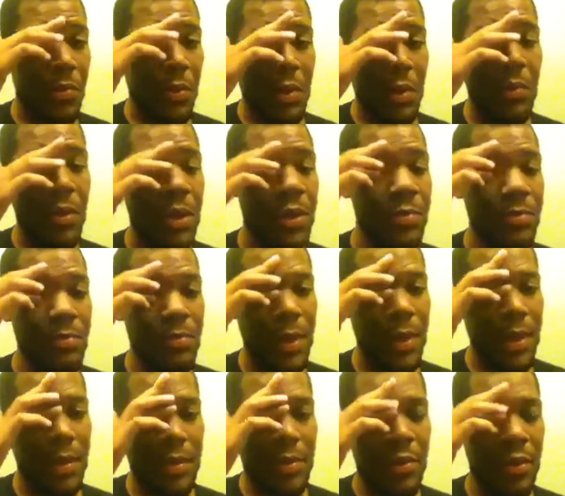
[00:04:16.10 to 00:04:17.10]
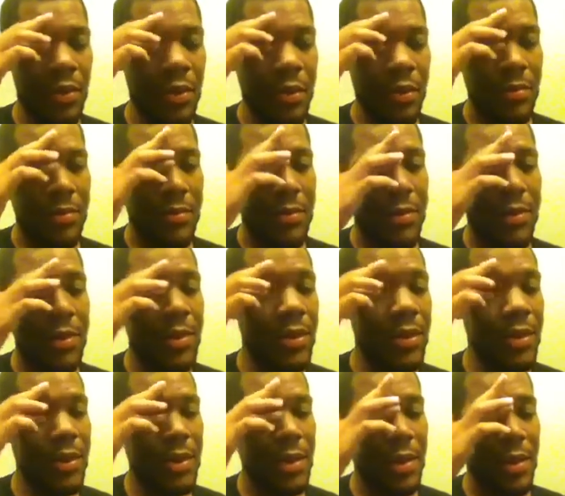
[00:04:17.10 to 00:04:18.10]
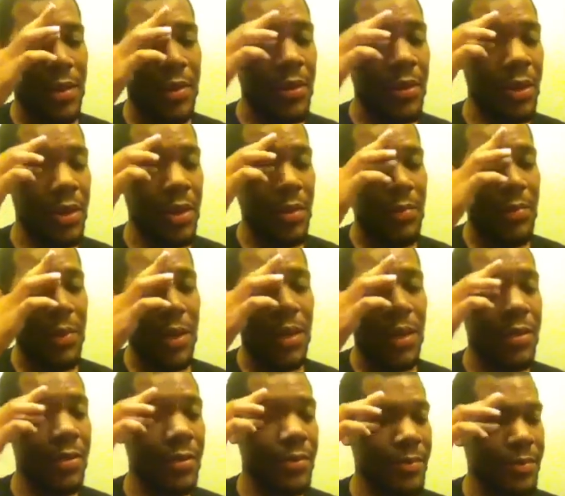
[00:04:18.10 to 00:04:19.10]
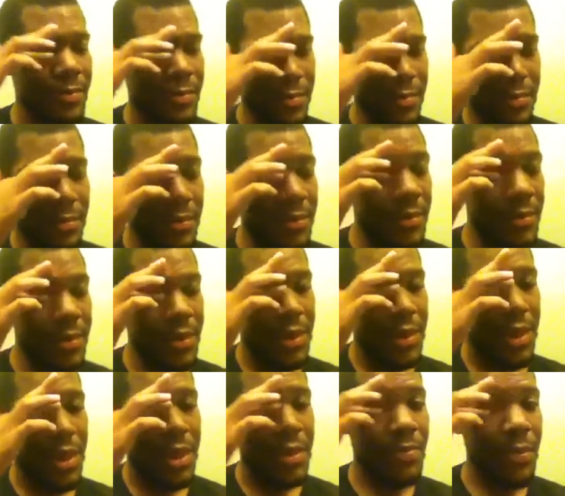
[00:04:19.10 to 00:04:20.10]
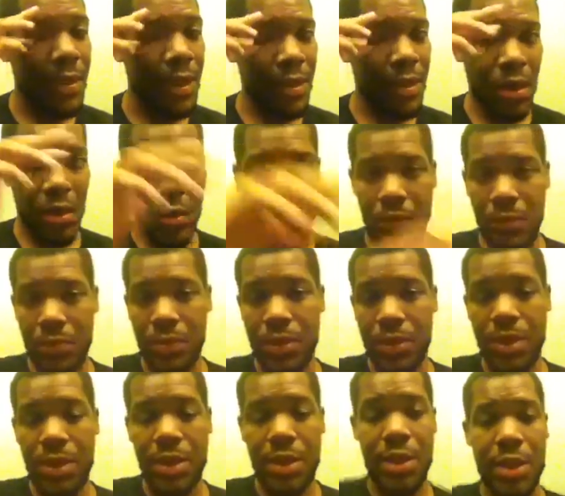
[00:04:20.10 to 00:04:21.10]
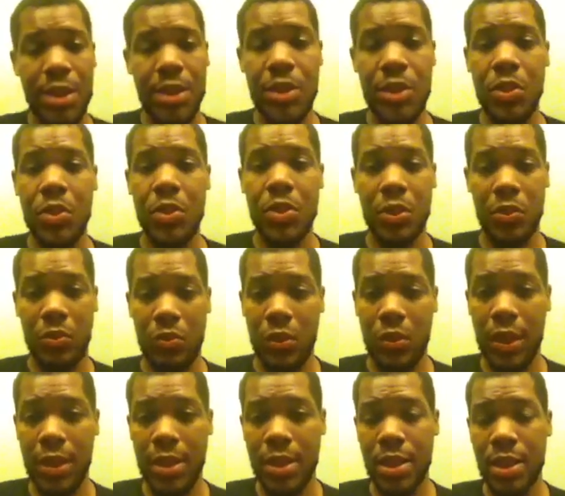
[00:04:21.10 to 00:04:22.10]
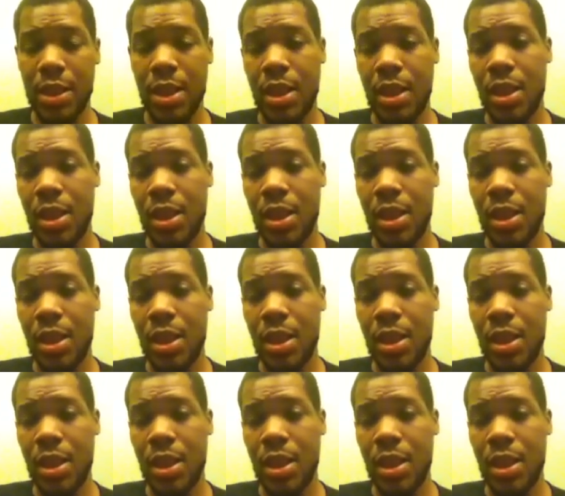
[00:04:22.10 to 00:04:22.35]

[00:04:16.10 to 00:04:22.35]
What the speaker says: could pretty much beat Sturm. You could beat him just based on just using aggression.